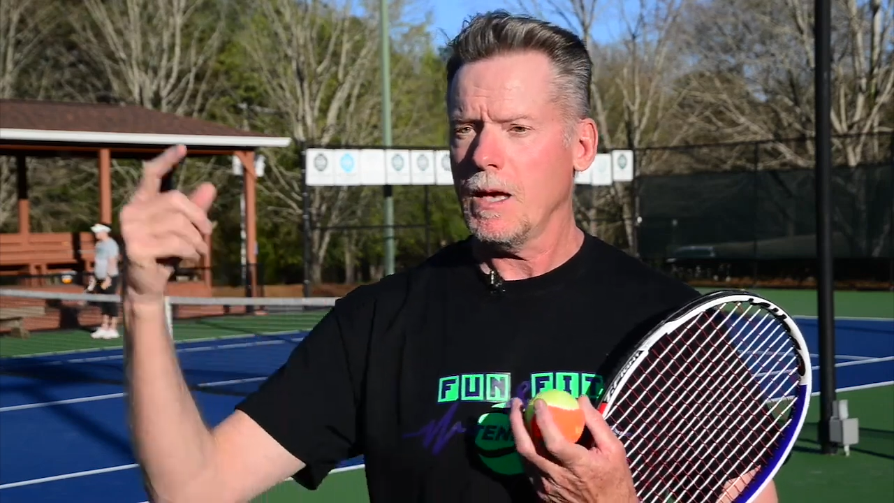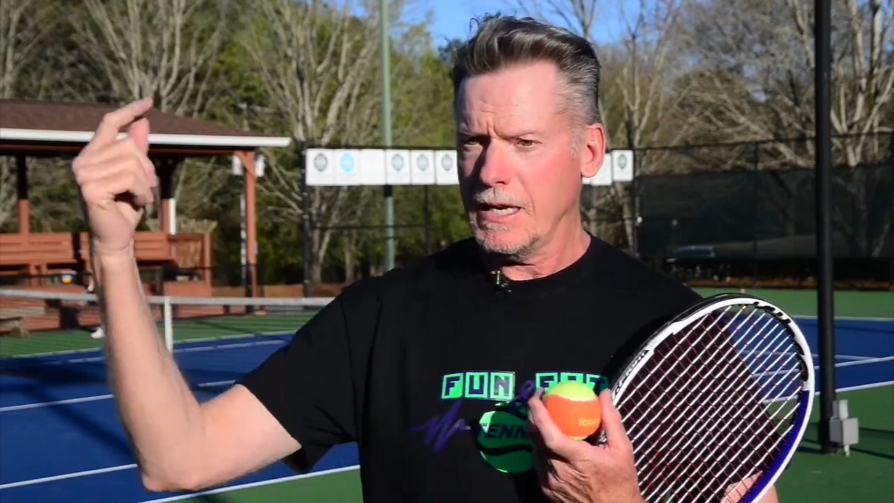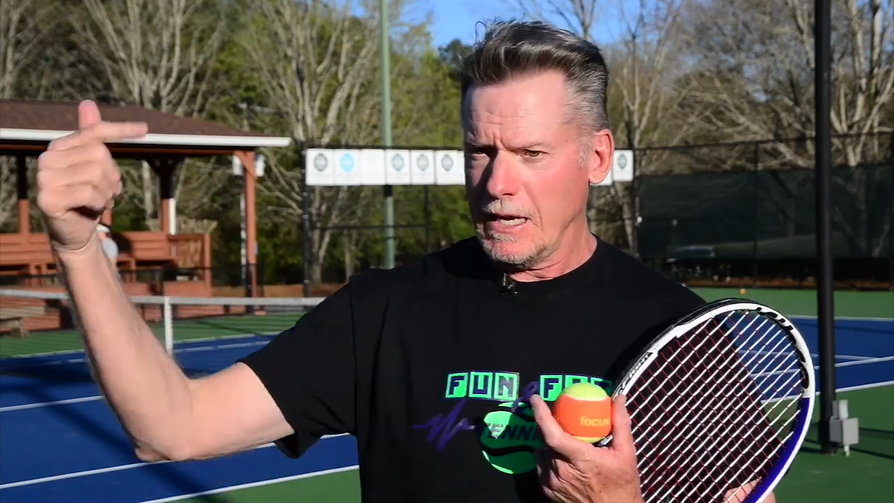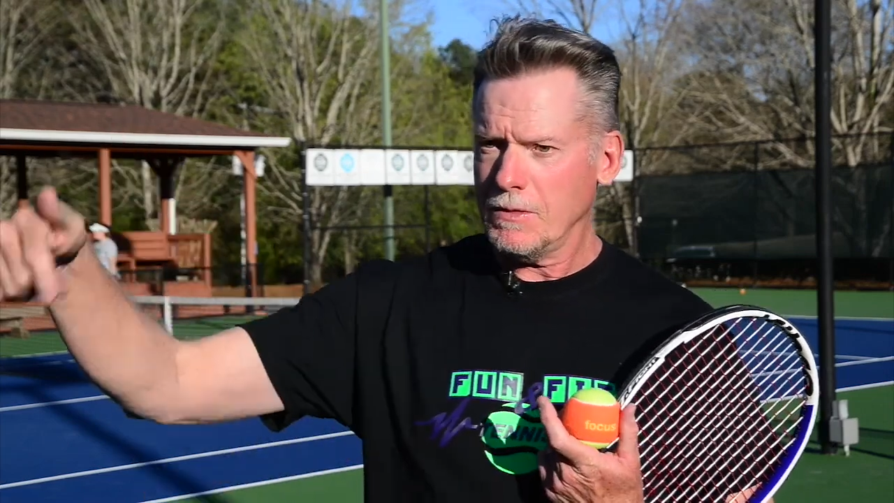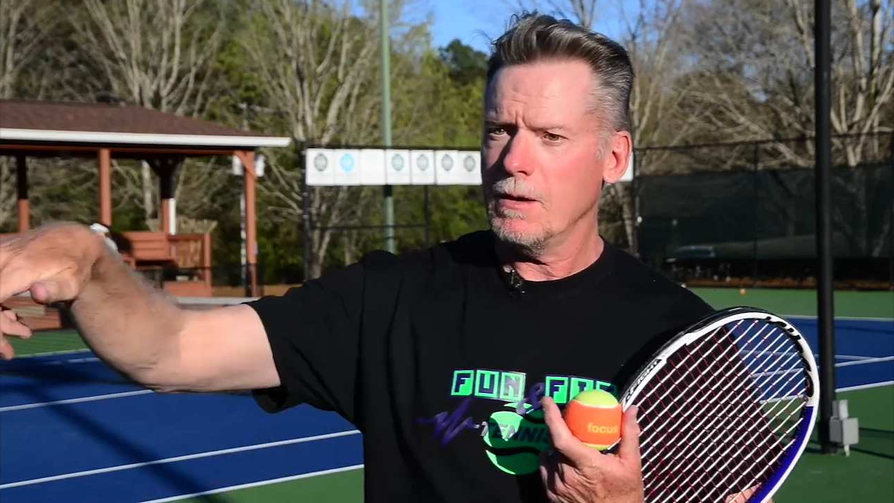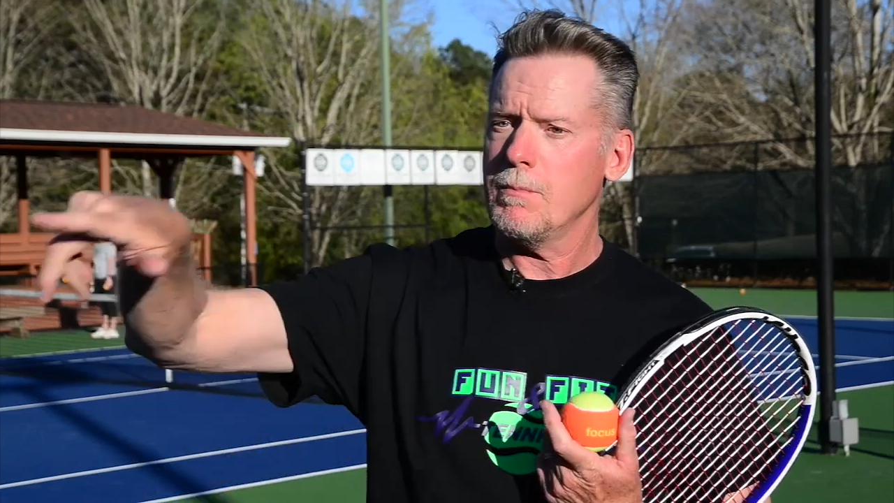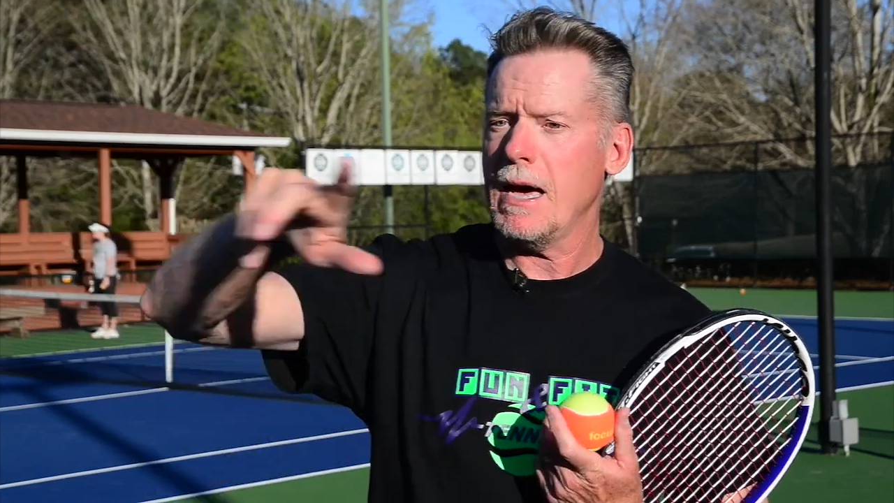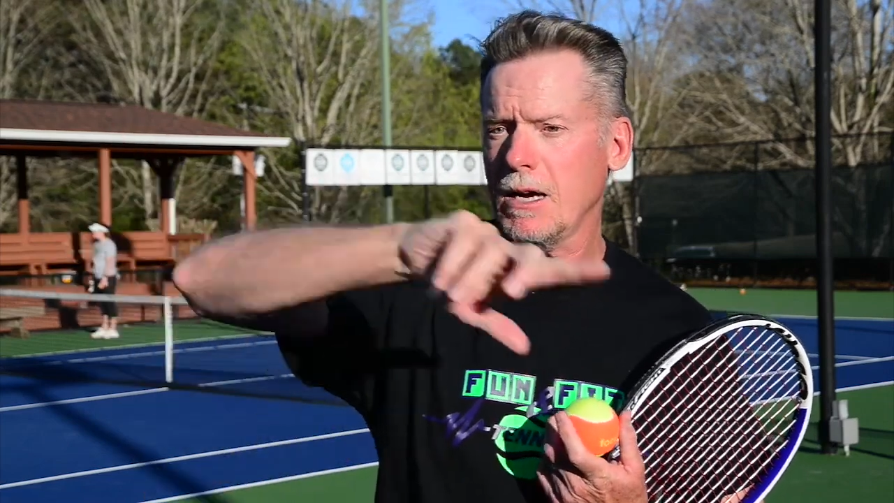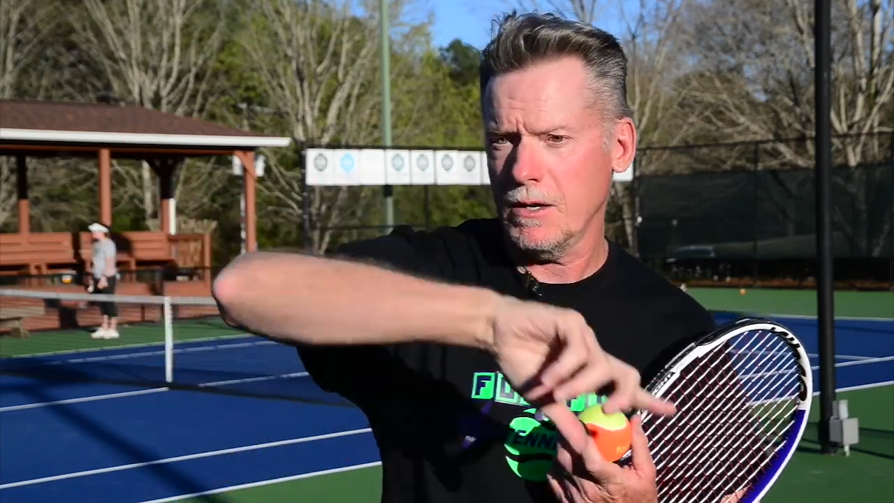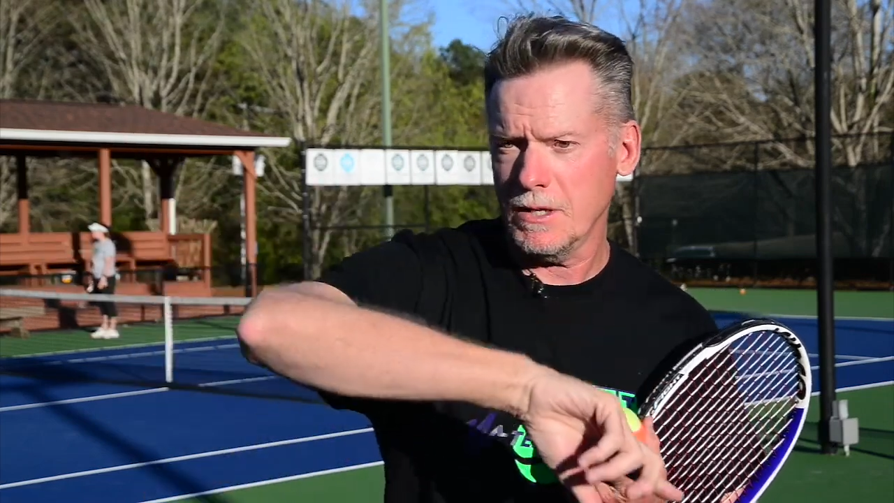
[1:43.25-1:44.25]
get them
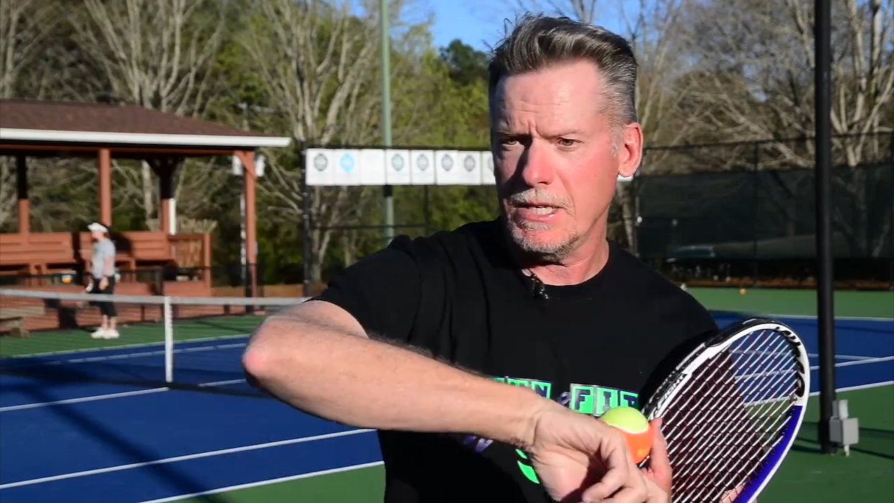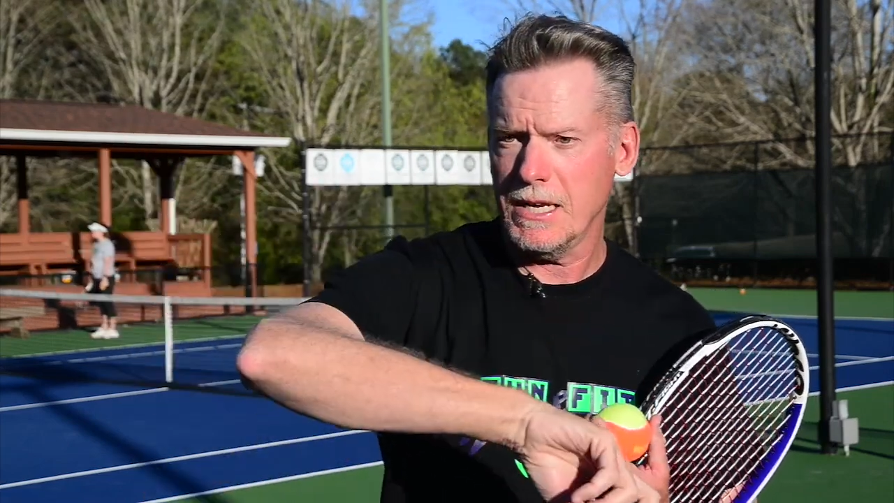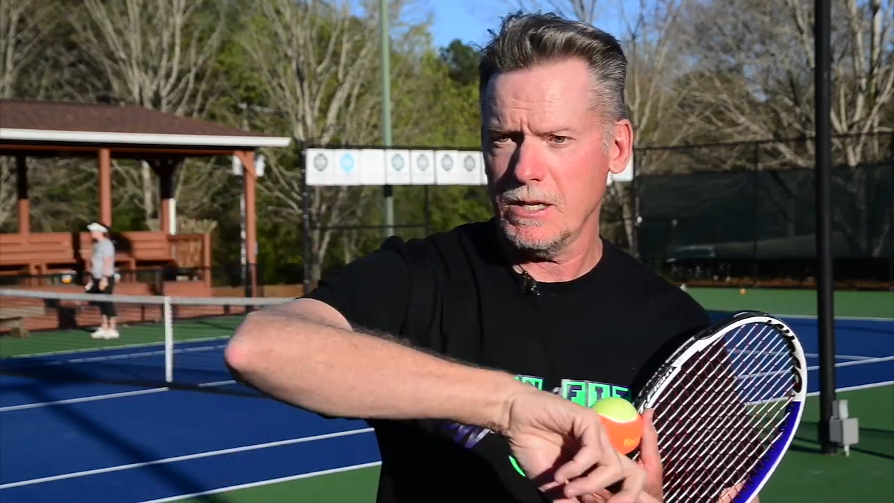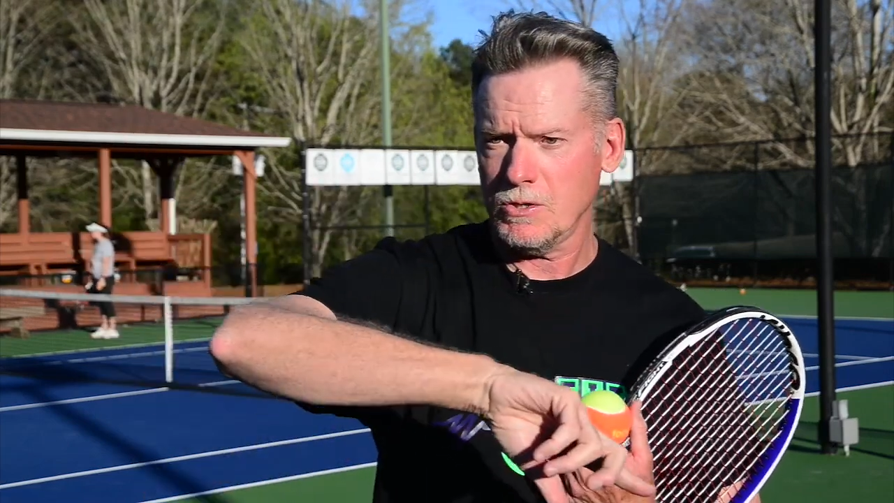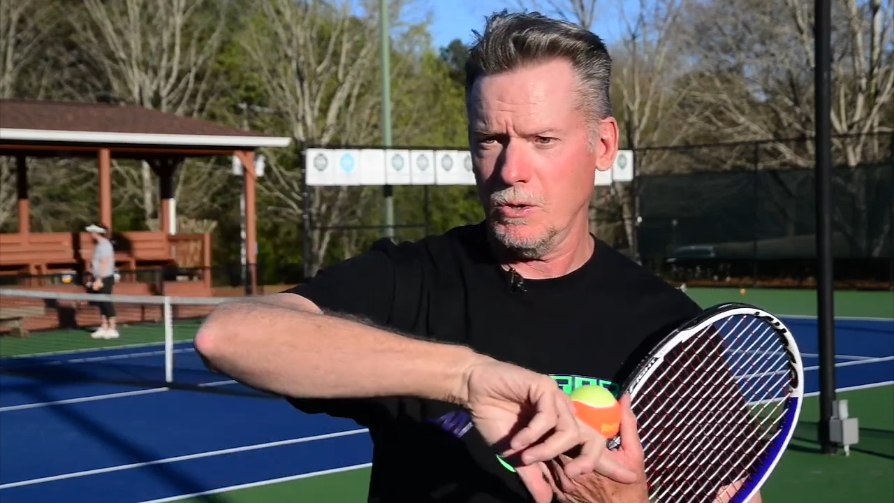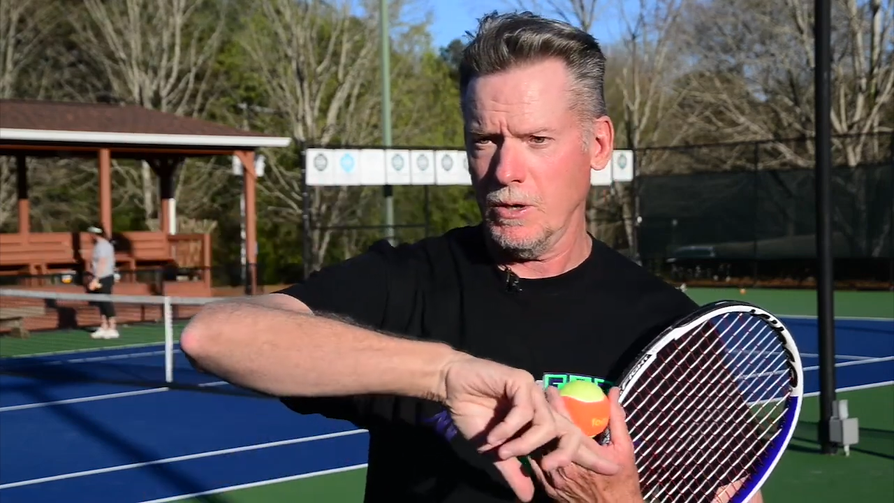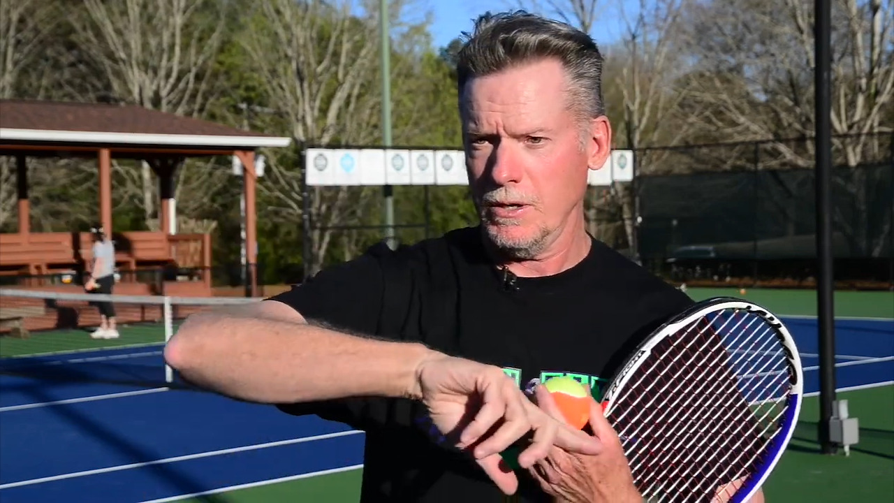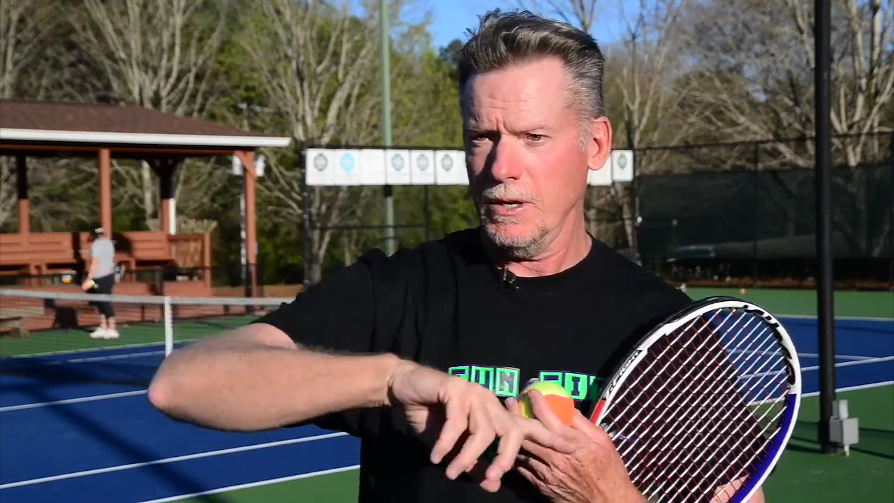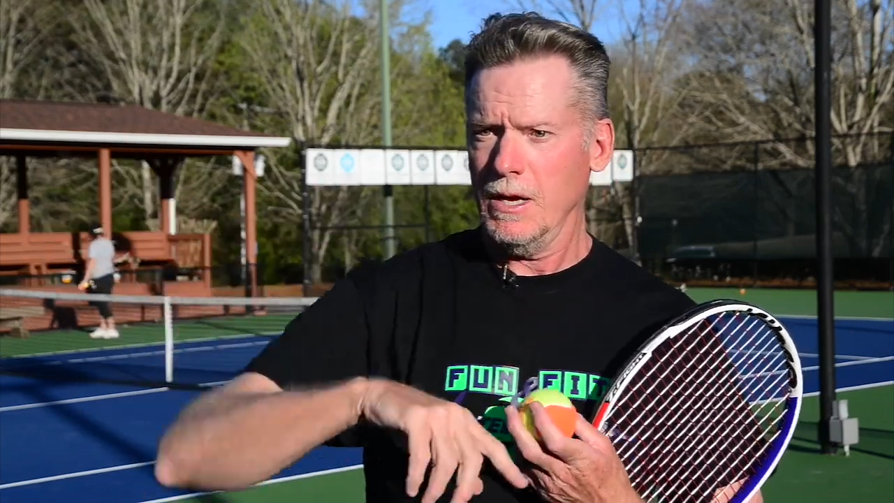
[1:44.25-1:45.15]
back on the tennis court.